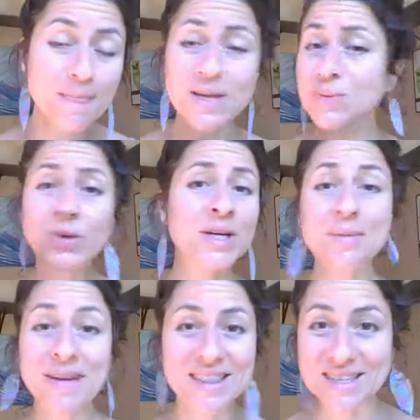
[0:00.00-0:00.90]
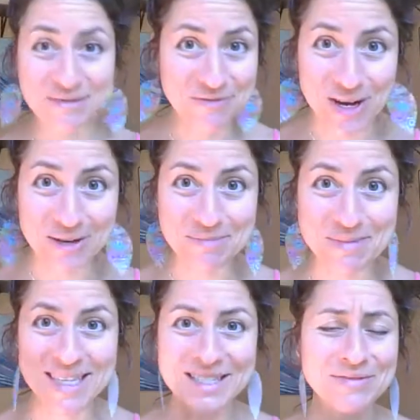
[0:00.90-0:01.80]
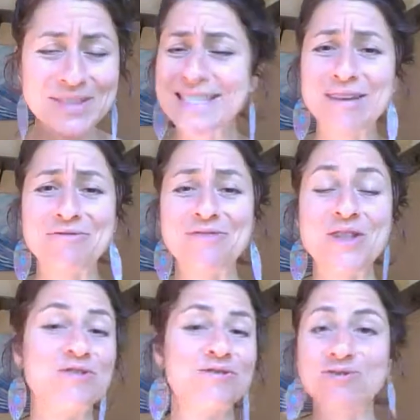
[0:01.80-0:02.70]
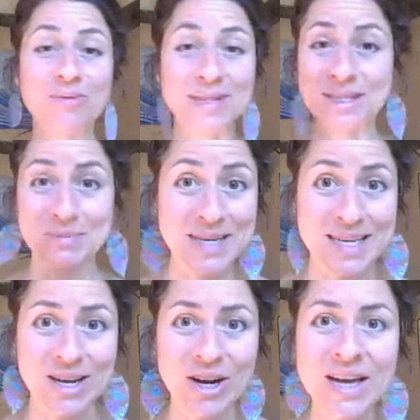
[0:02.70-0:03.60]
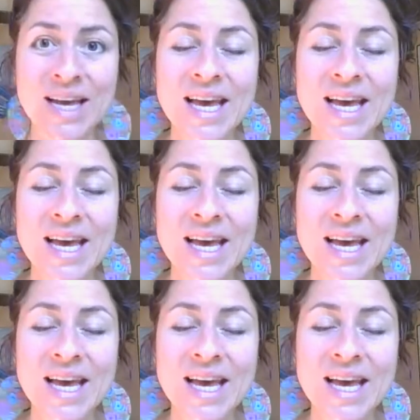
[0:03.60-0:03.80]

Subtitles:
because we're going to make this fun, because if it's not fun, there's no reason to be here.